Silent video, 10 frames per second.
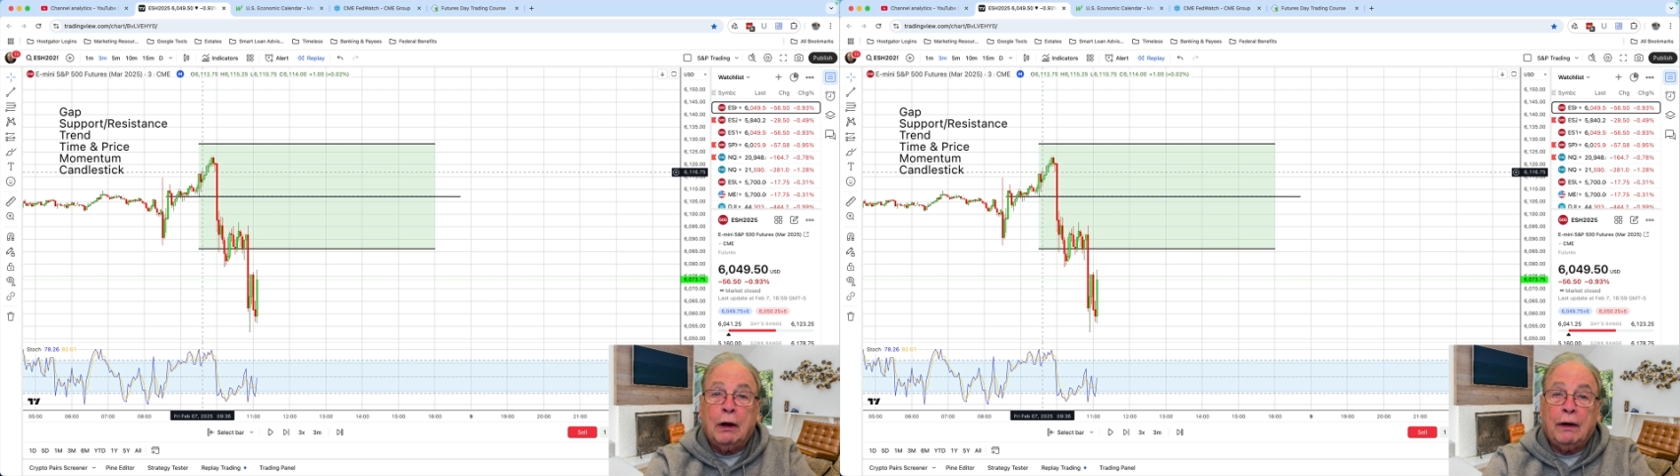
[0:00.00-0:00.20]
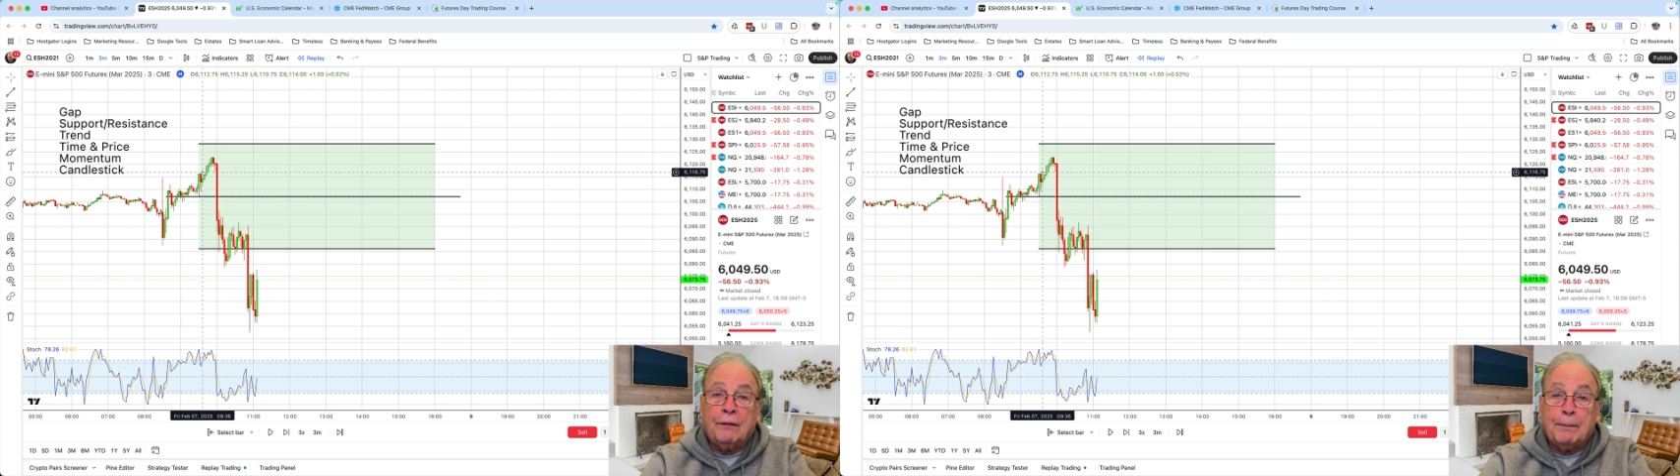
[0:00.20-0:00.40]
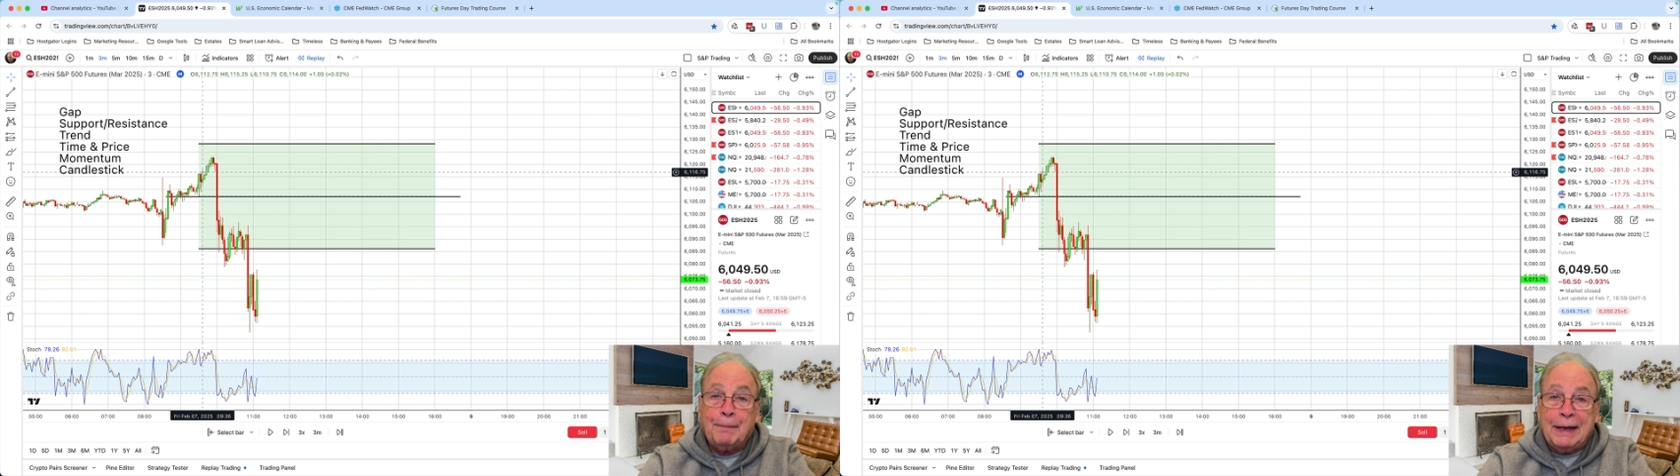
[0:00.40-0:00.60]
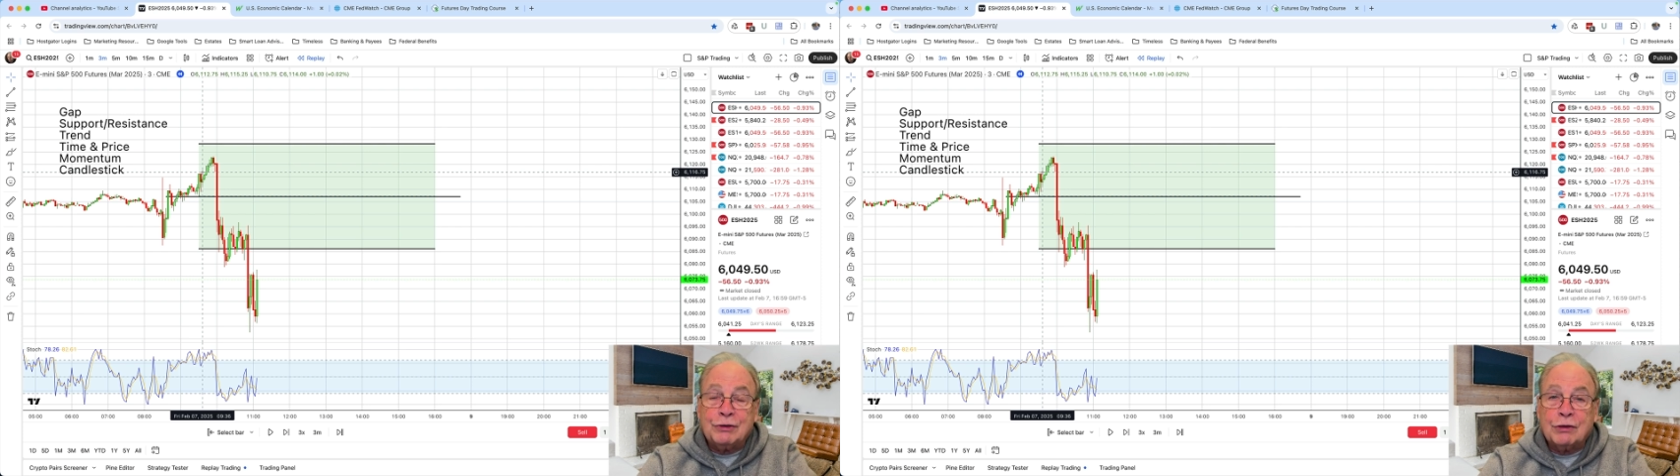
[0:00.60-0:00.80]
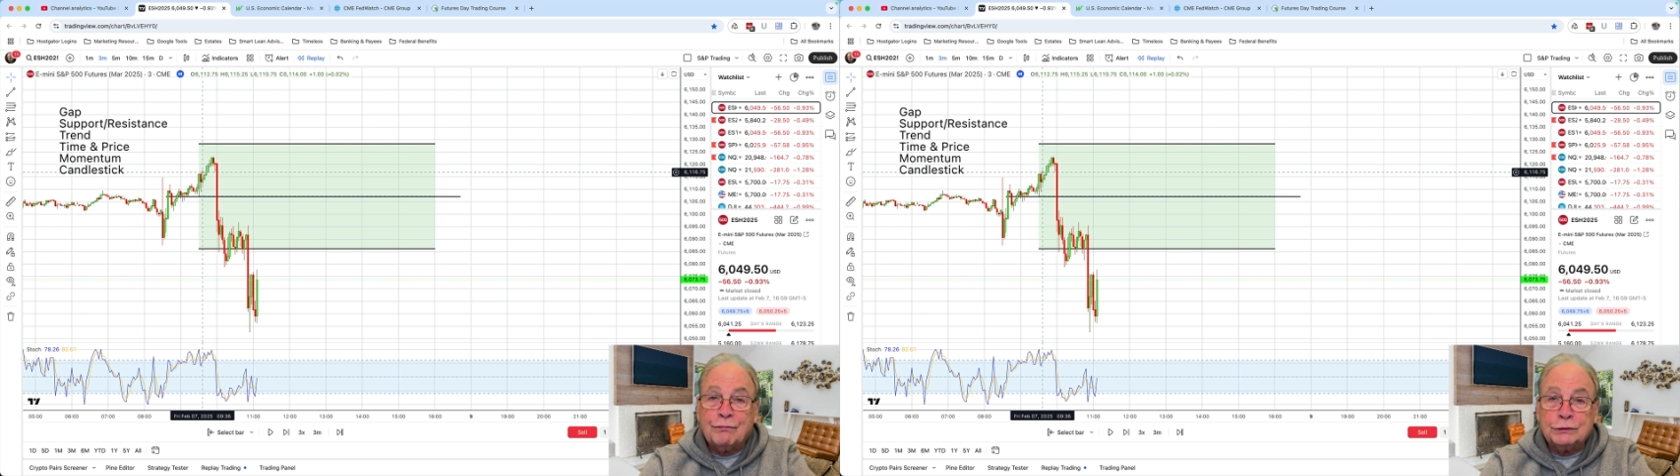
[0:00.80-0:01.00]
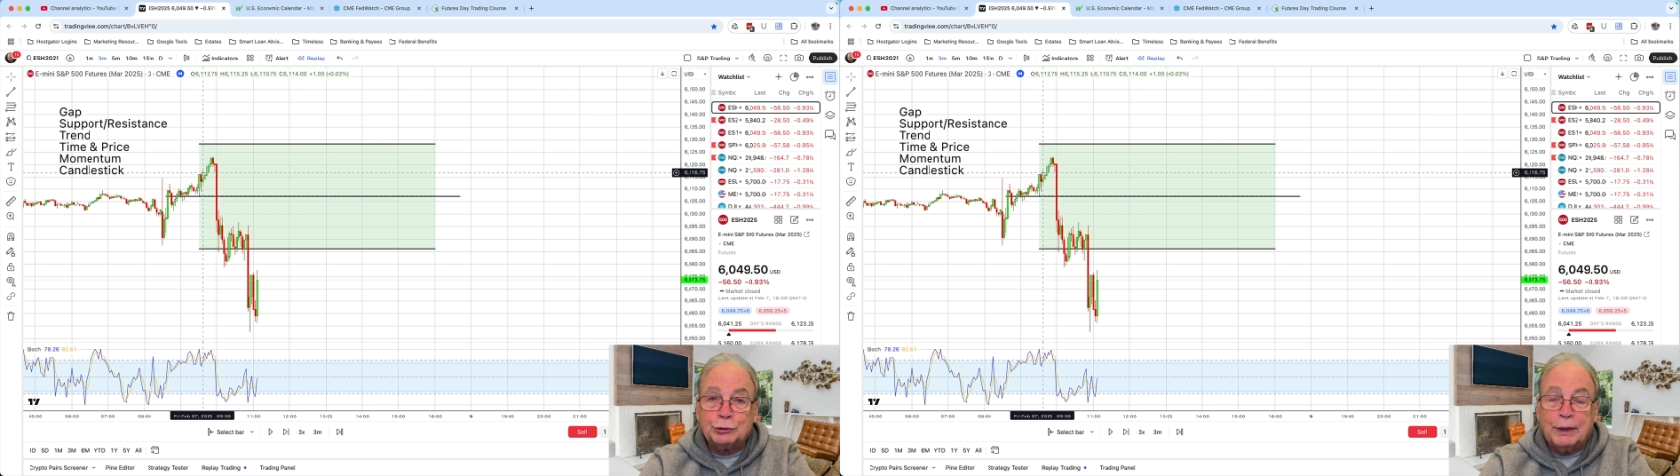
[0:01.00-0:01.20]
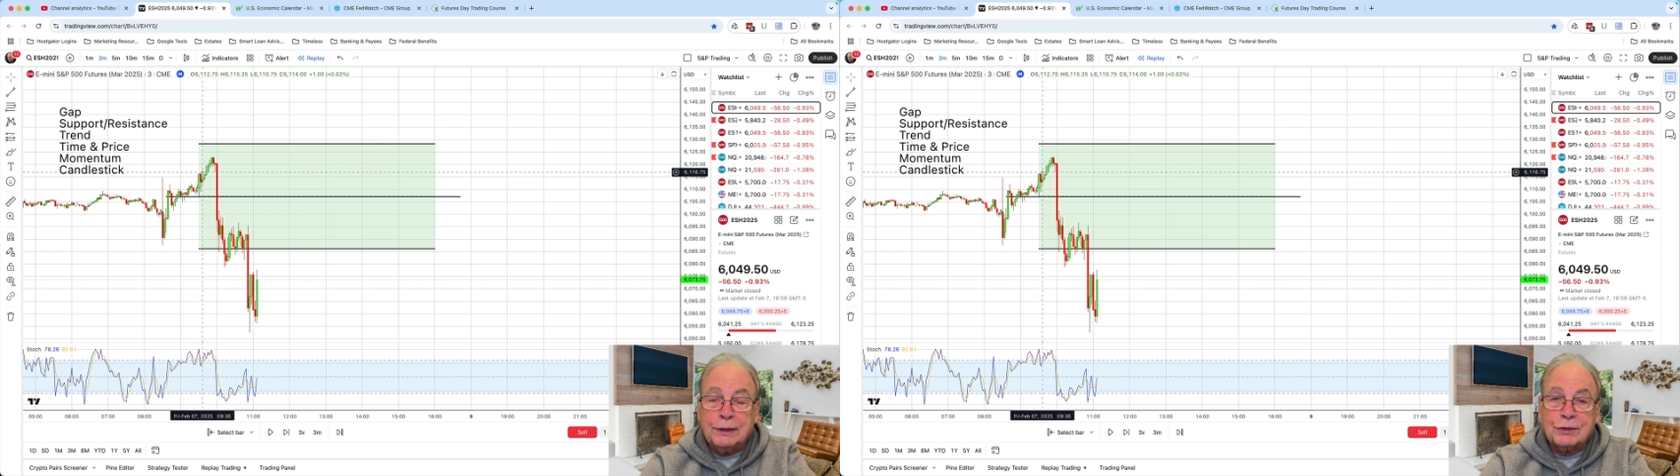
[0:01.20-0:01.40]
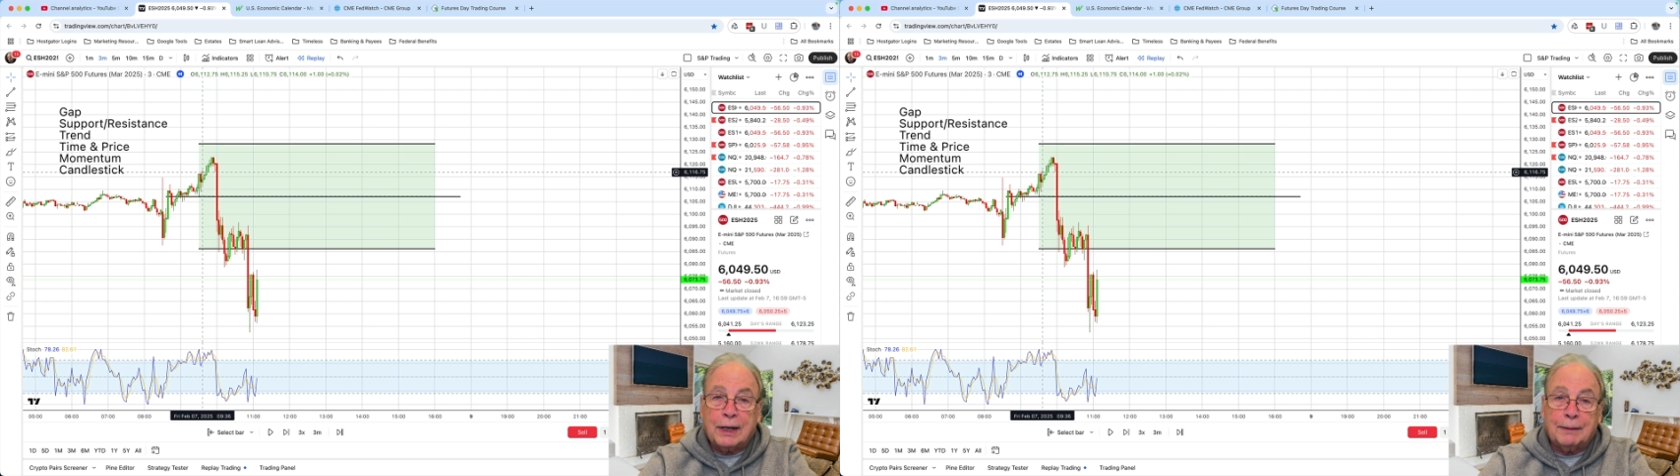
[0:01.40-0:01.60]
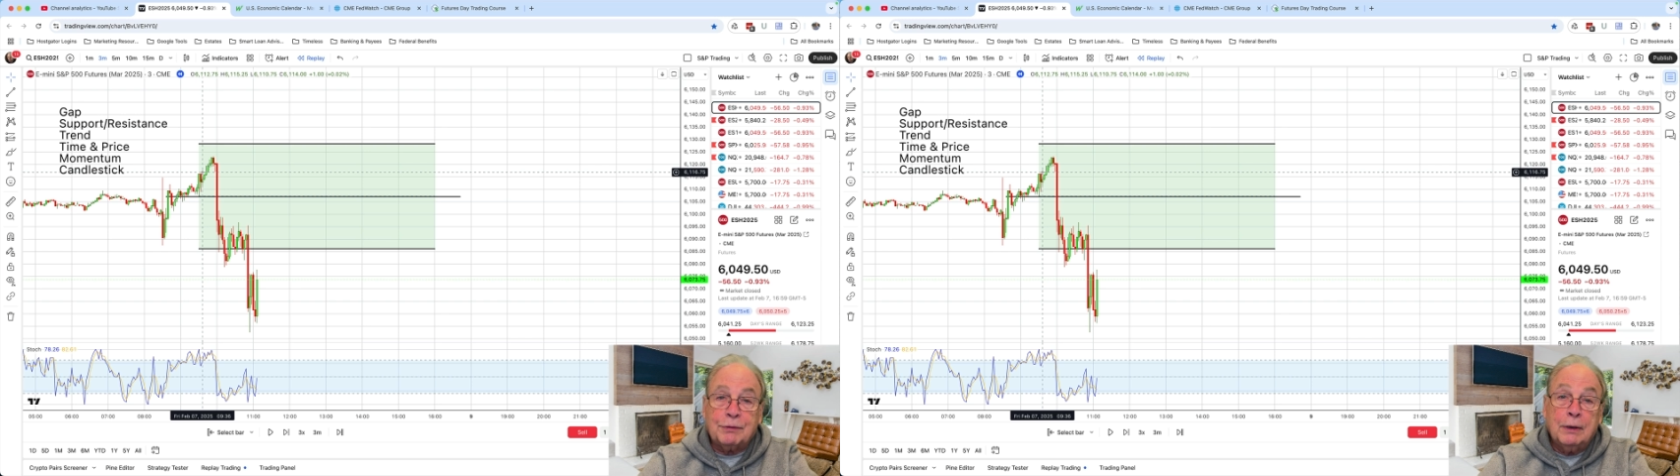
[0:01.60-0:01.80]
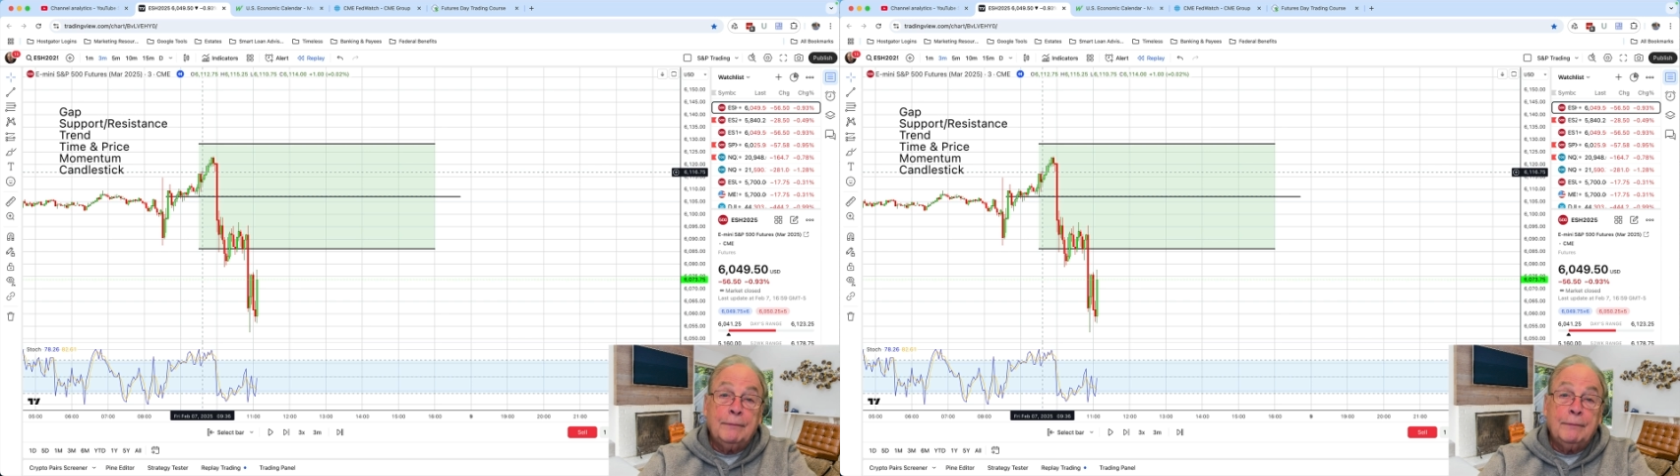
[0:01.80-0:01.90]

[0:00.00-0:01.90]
are the basis for trade setups.